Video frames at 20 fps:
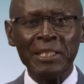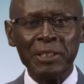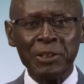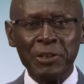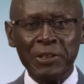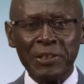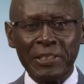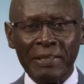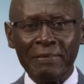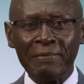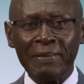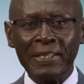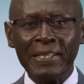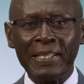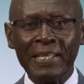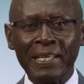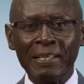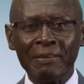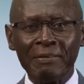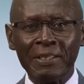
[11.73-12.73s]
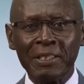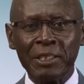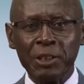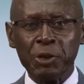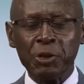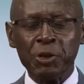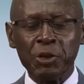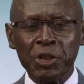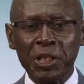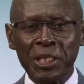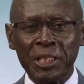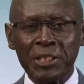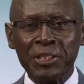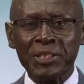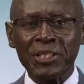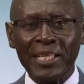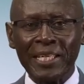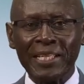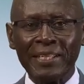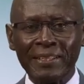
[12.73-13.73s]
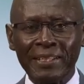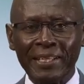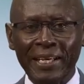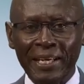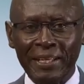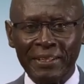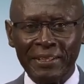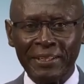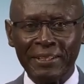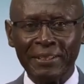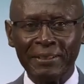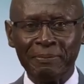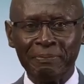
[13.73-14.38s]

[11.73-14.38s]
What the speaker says: Seventh-day Adventist Church in Kenya.